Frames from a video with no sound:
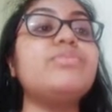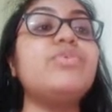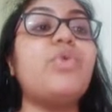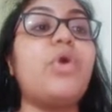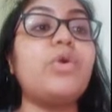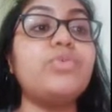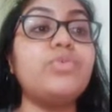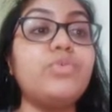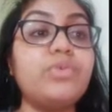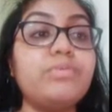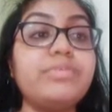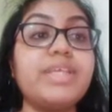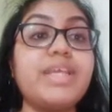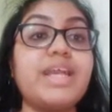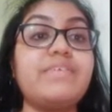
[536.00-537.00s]
on whom
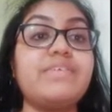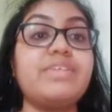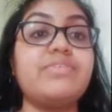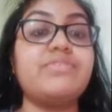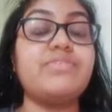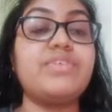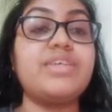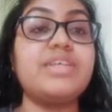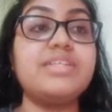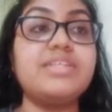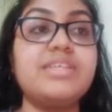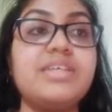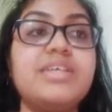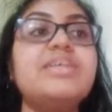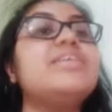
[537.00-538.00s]
they have an influence.
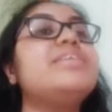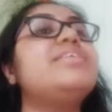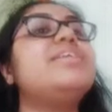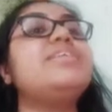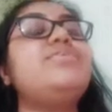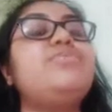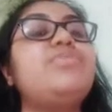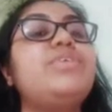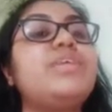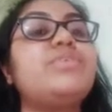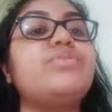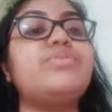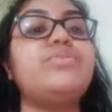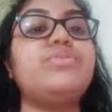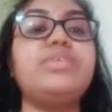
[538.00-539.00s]
Then you can
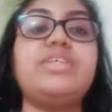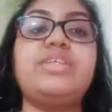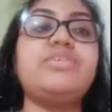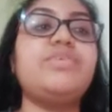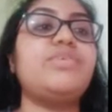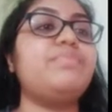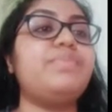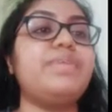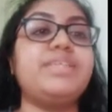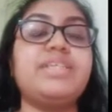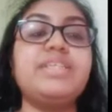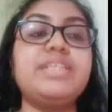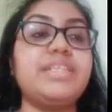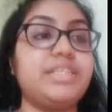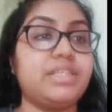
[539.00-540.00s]
go to key
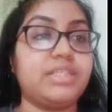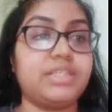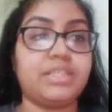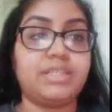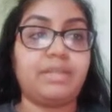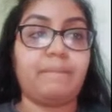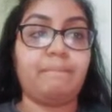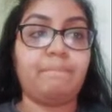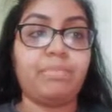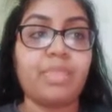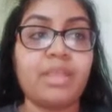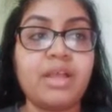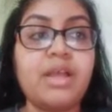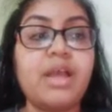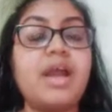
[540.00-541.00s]
opinion leaders.
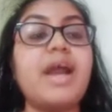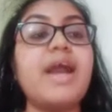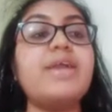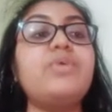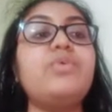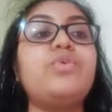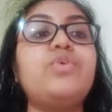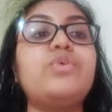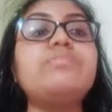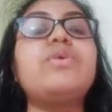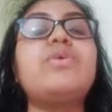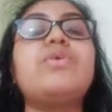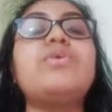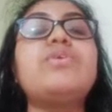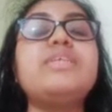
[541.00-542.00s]
I hope
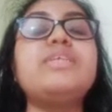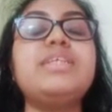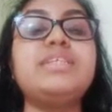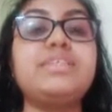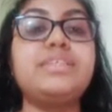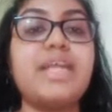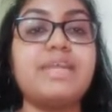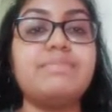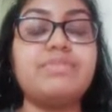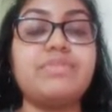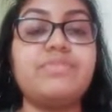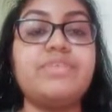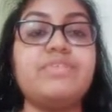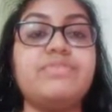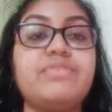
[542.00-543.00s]
all these types of
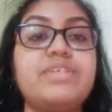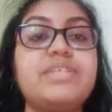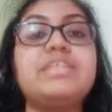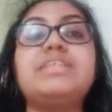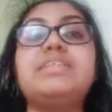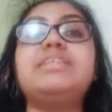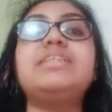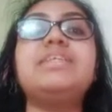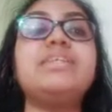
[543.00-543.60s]
influencers are